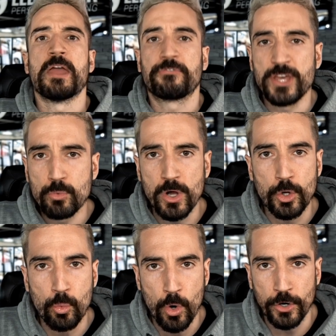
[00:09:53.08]
If they want to
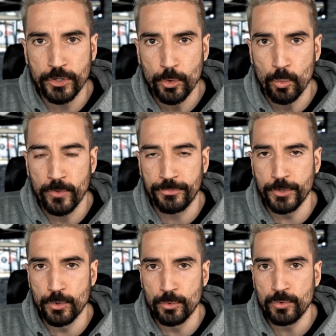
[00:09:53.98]
work with
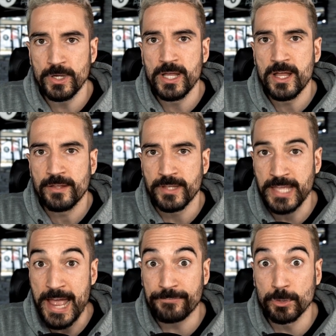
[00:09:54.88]
you, they
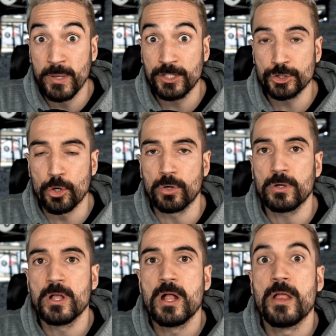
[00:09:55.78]
have to make sure
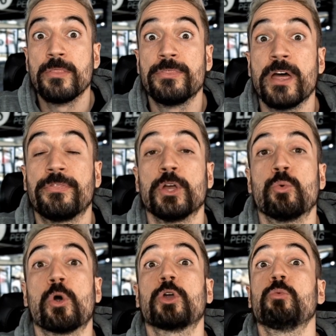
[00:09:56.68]
that they
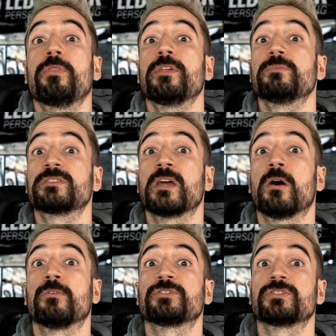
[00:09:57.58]
work with
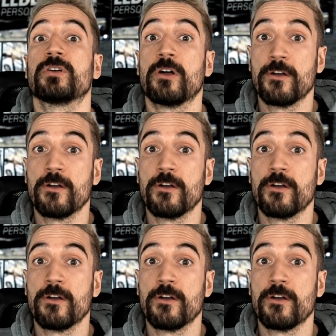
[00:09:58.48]
themselves